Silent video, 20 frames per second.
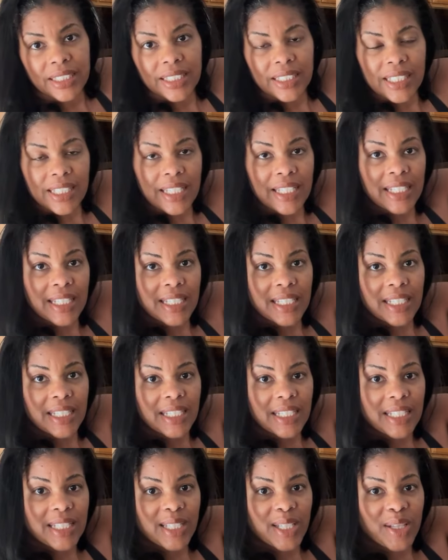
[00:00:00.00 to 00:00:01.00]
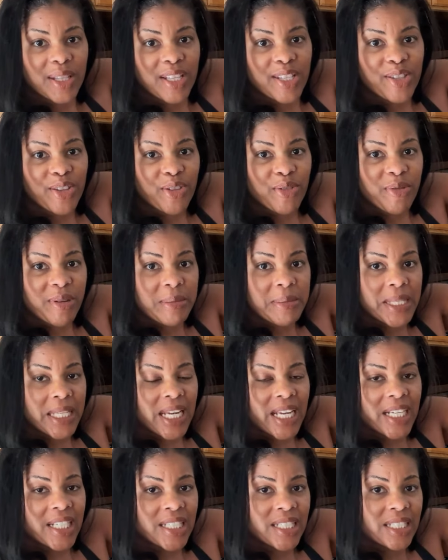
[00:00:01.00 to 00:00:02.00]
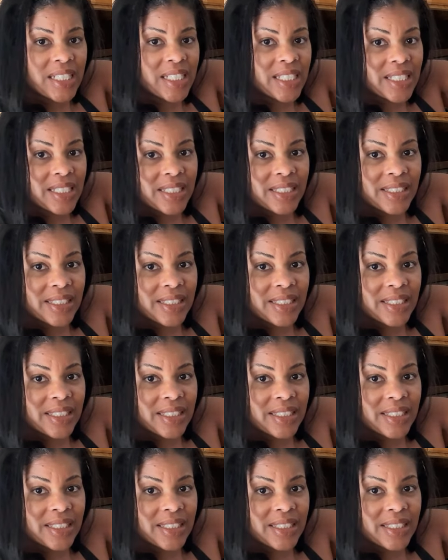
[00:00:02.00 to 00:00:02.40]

see? So these are the ribs that I cooked.